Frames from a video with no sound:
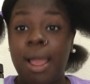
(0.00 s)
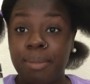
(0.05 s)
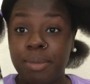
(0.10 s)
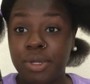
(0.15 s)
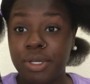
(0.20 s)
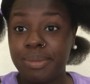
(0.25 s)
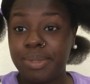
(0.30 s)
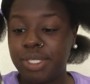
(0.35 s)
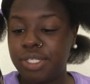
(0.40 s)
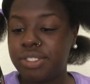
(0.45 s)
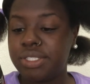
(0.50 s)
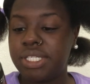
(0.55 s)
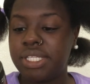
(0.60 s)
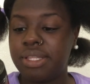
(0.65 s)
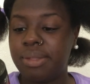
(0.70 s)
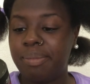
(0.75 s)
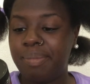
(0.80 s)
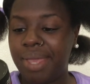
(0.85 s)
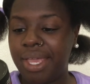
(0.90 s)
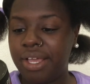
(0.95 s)
going to be
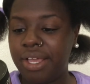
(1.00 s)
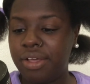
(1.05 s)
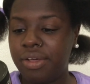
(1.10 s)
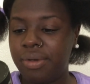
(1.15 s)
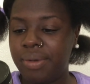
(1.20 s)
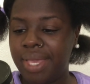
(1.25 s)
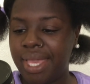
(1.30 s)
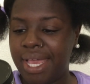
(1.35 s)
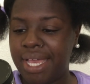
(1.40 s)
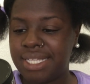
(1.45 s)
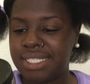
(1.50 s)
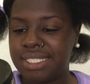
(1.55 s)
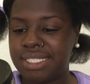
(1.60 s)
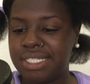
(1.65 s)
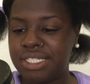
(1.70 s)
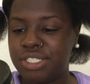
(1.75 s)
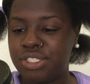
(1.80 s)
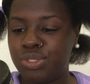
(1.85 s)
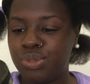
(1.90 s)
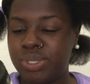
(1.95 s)
using the mango
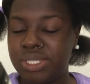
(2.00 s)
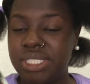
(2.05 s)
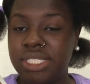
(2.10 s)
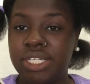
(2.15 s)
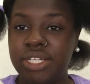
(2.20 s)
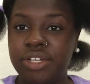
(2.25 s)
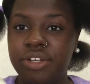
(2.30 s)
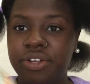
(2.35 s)
casting twisting